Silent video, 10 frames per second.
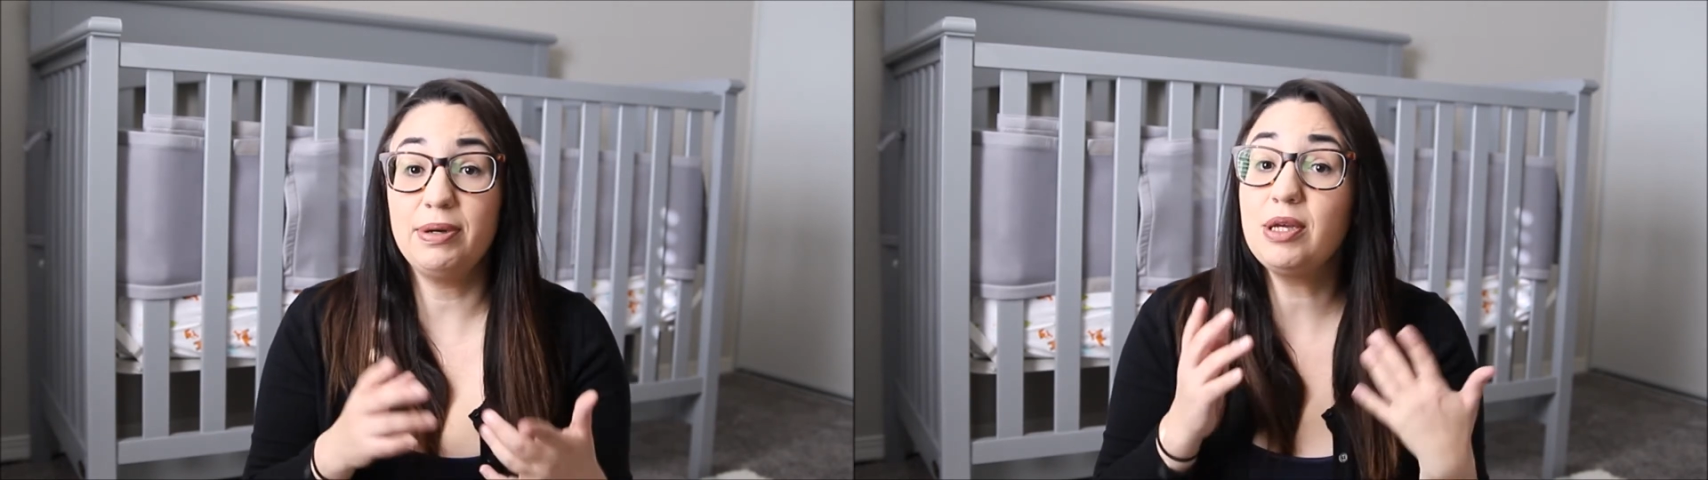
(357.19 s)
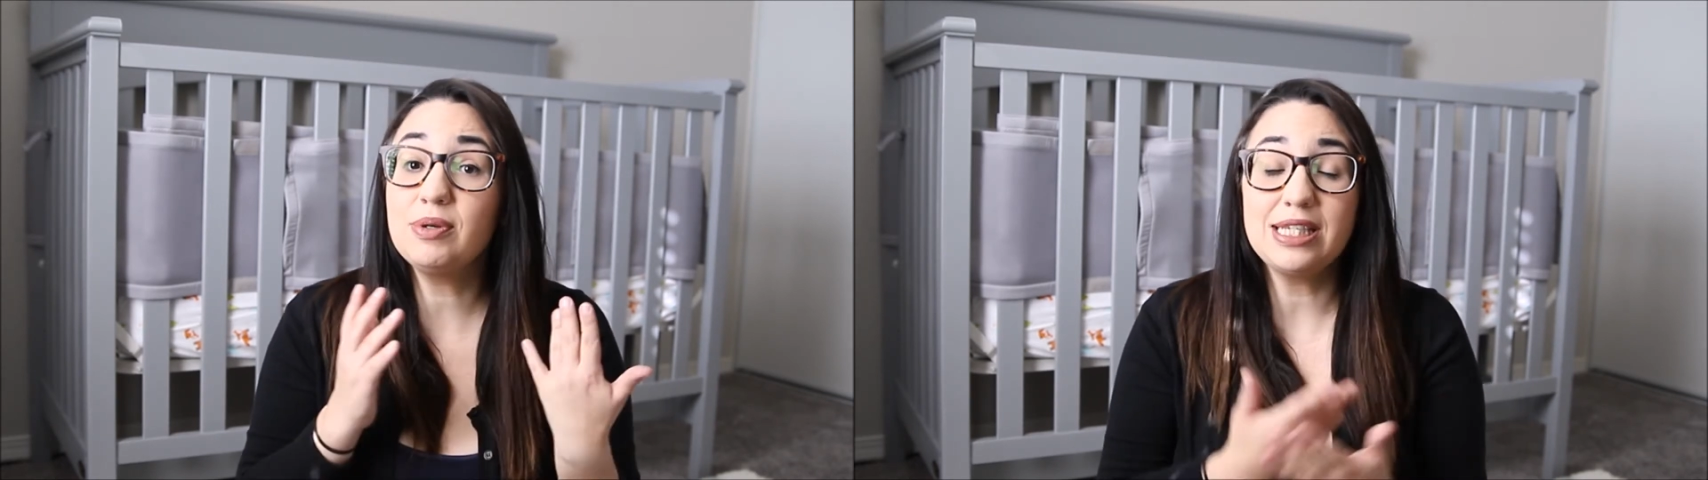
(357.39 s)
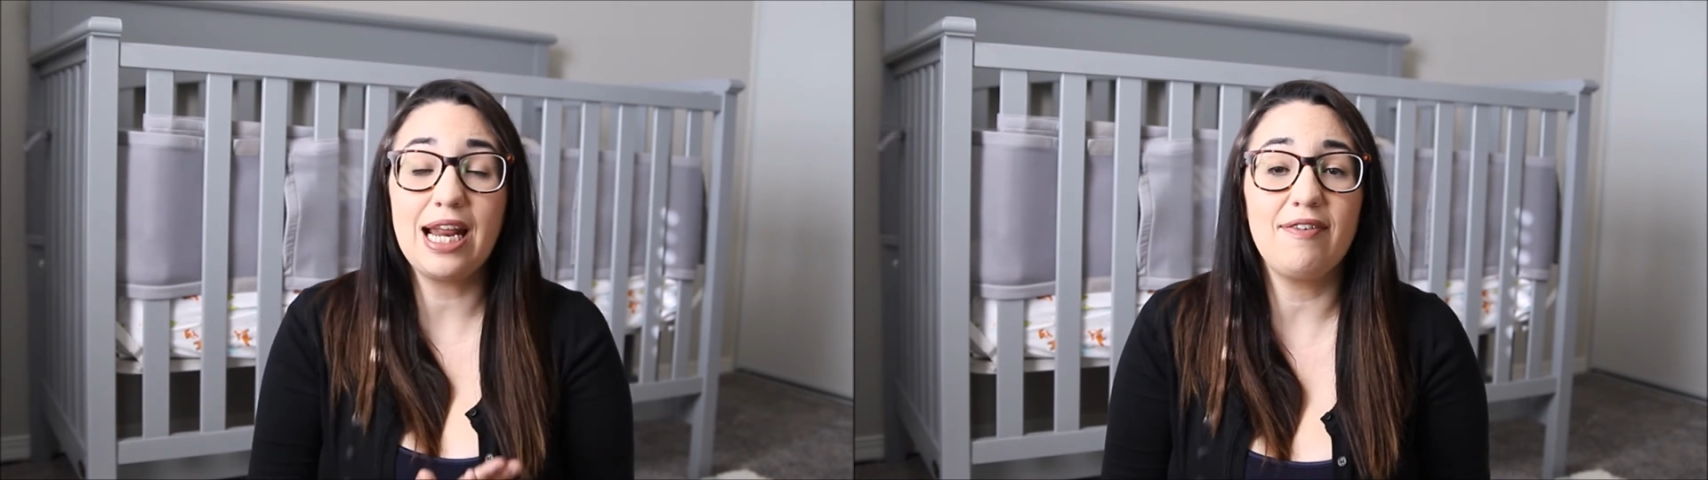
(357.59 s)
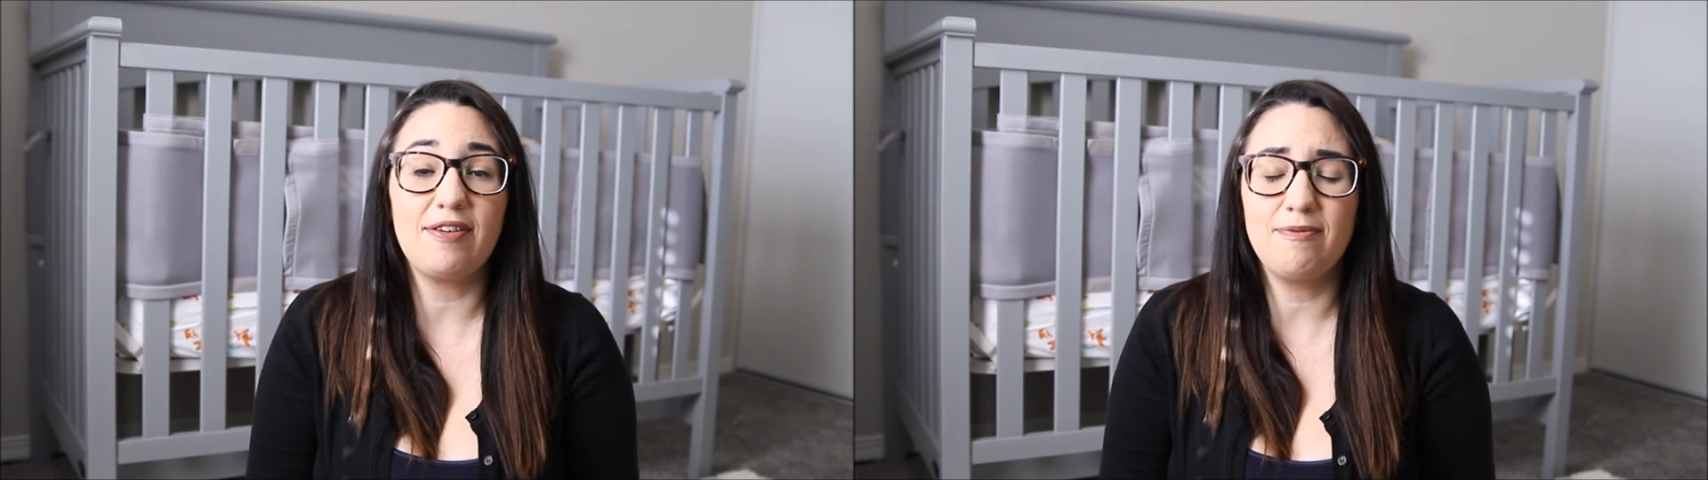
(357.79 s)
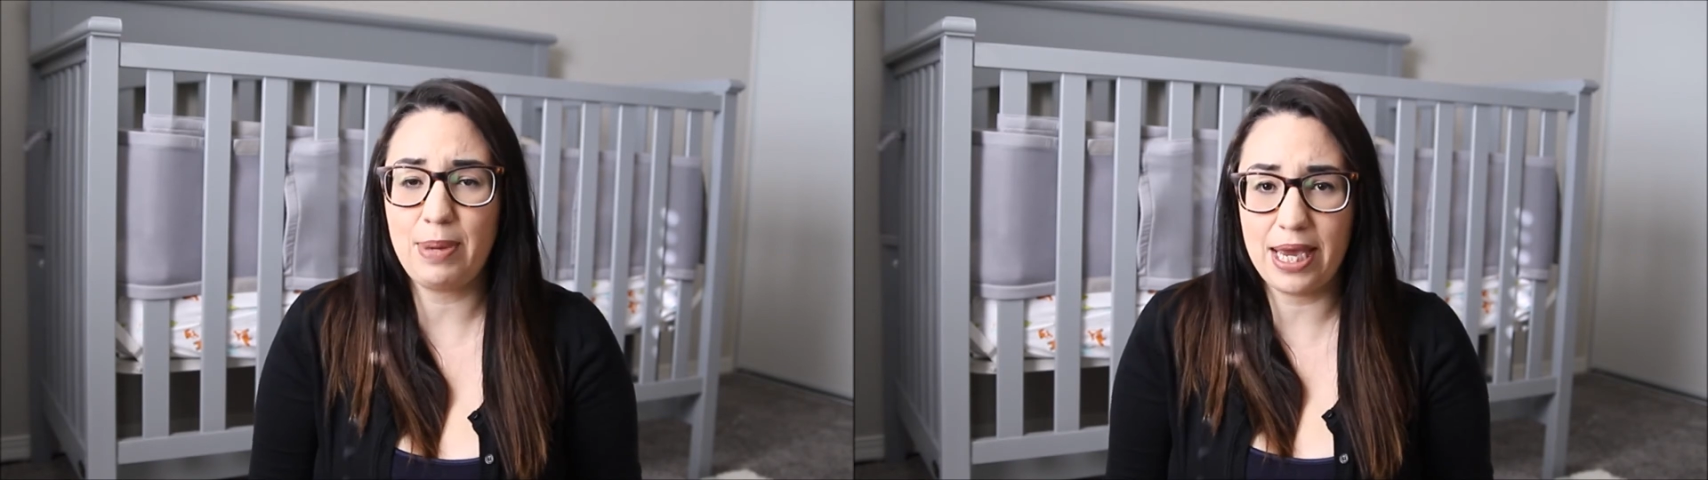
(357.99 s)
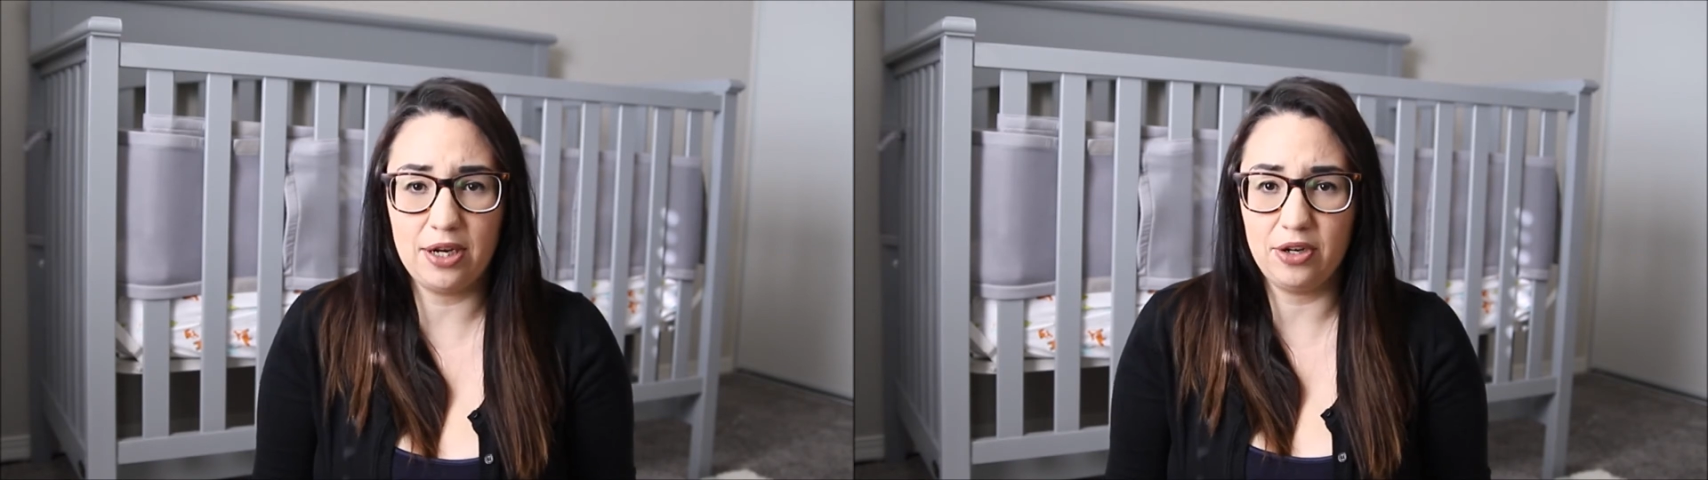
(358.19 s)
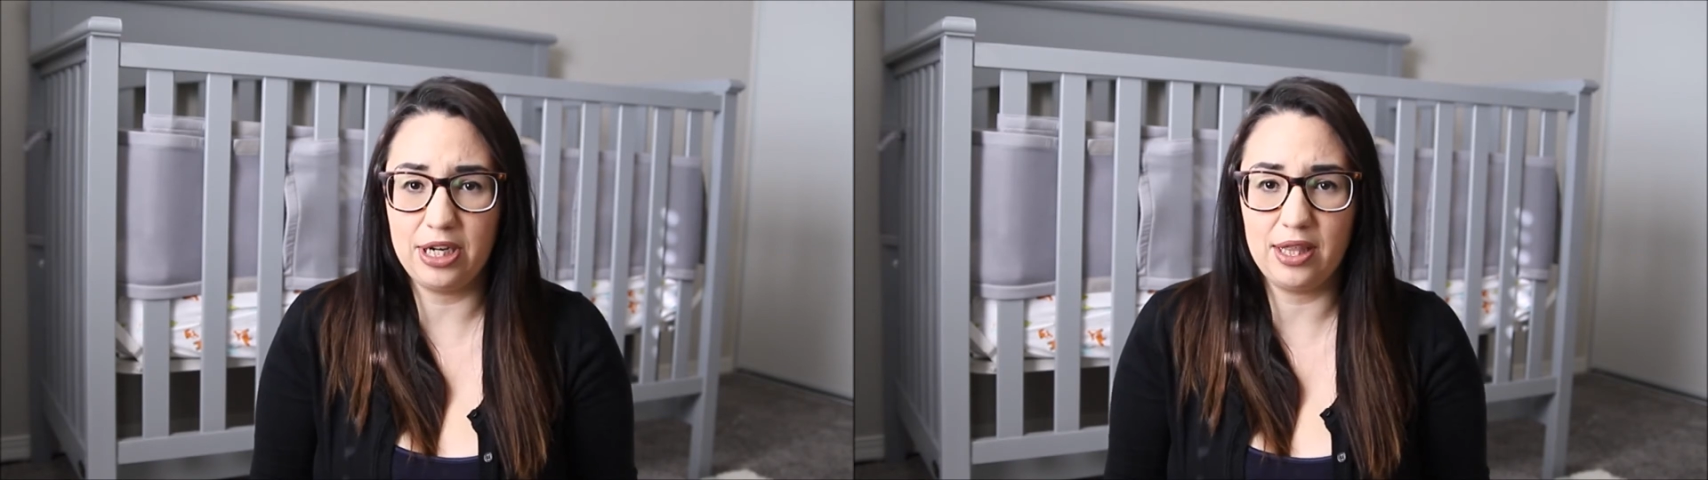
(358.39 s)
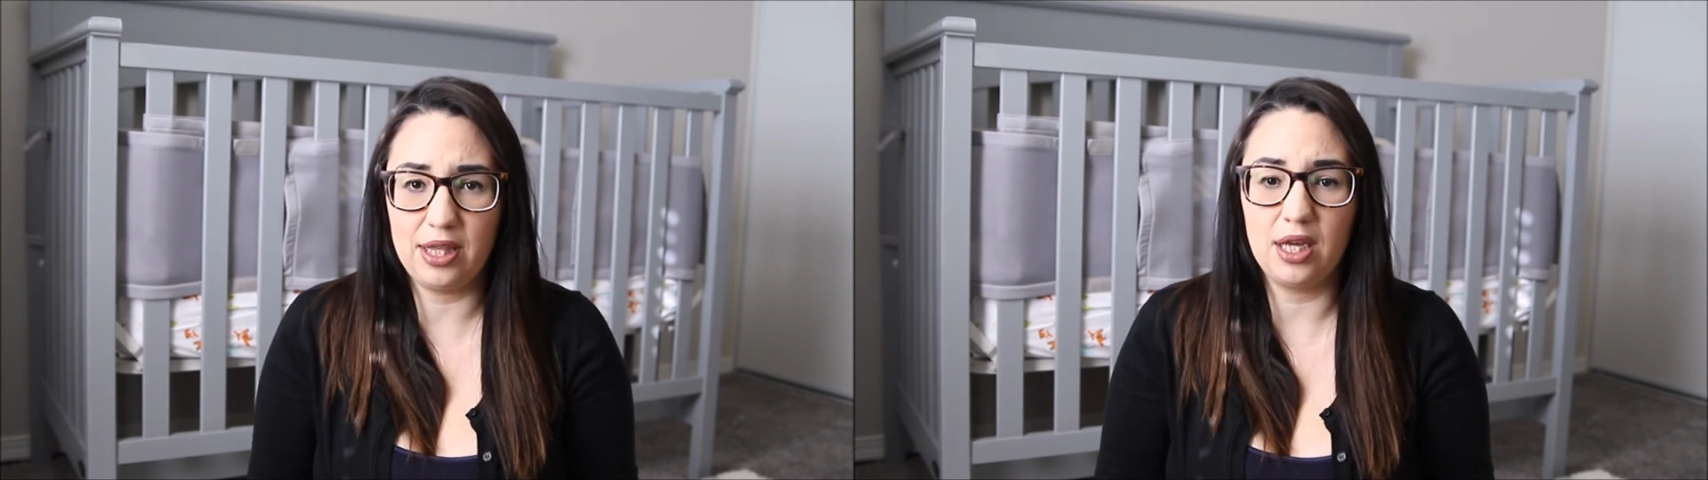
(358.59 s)
but he wasn't having pain or
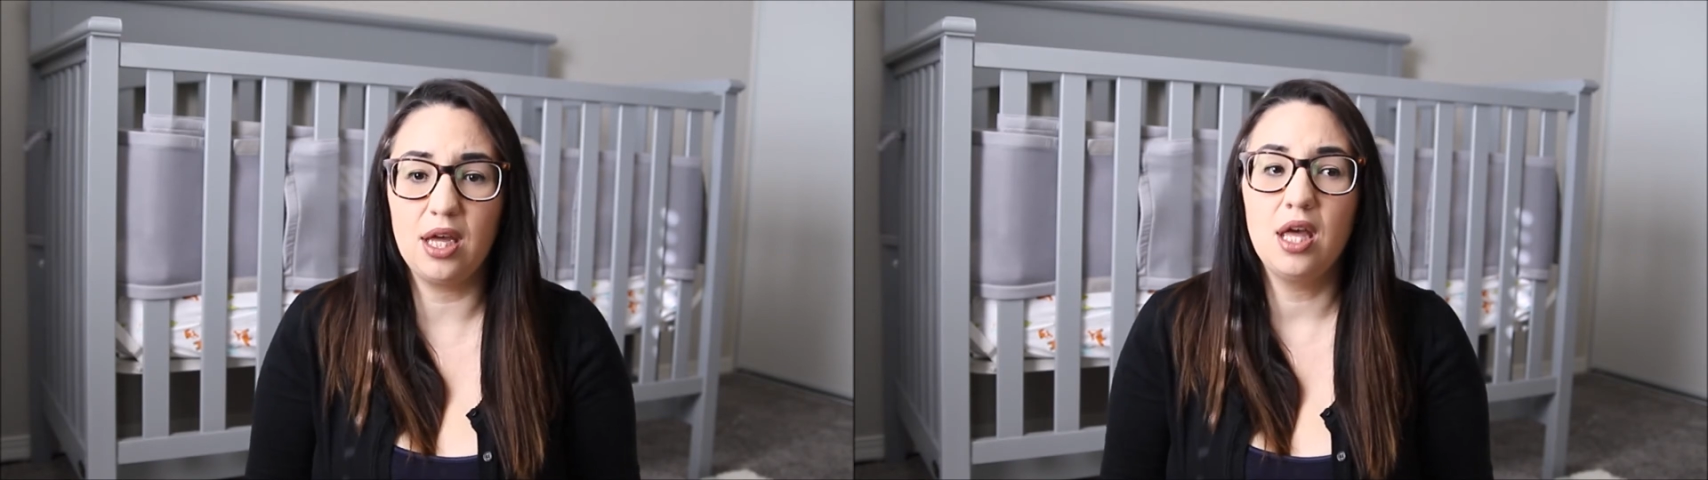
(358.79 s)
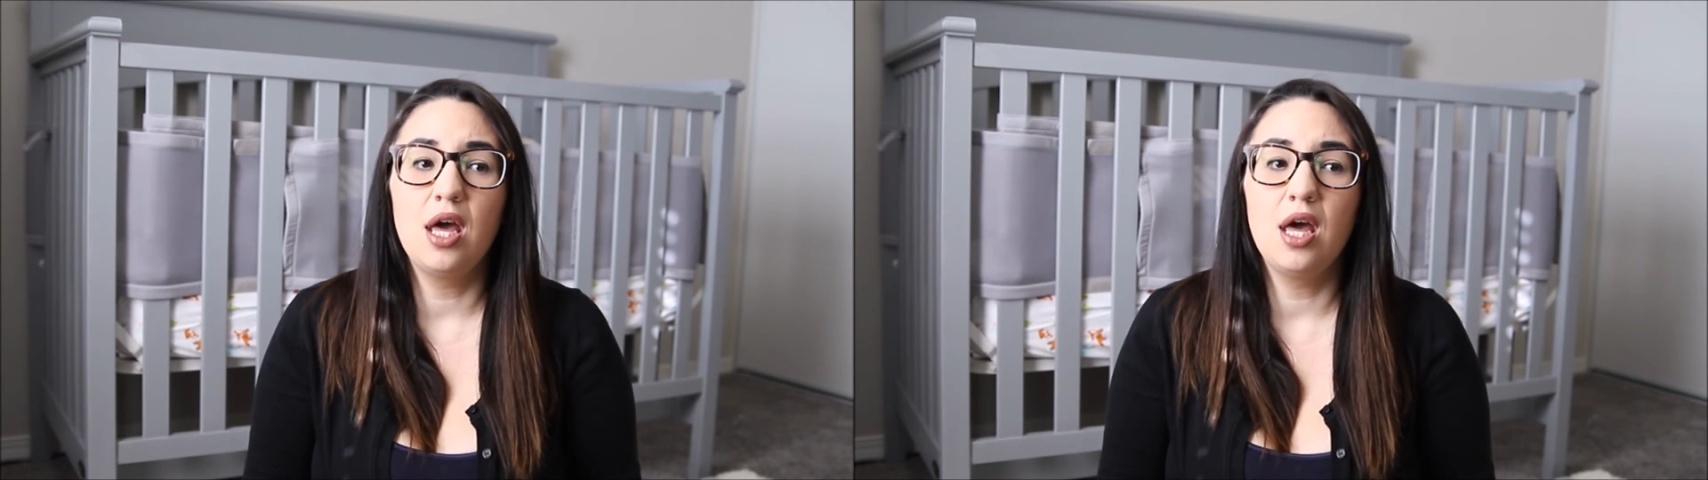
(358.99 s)
anything,